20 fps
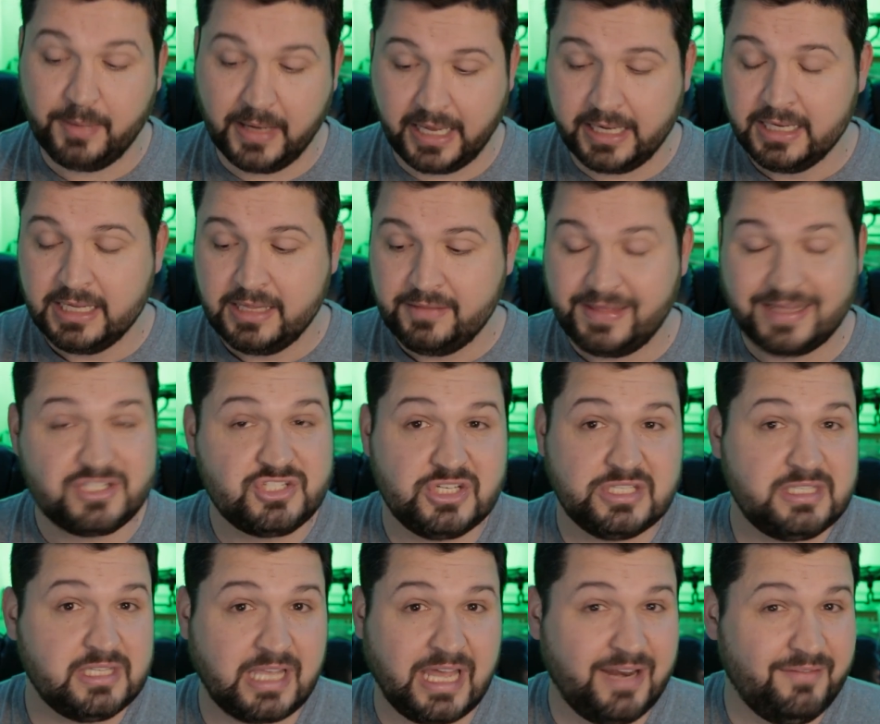But that's
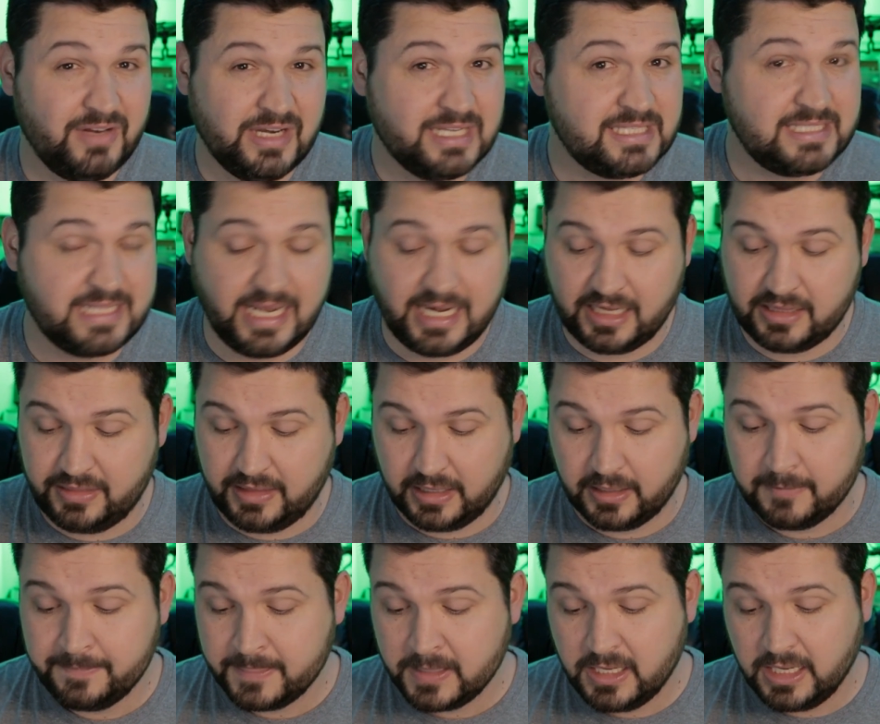just kind of an aesthetic thing.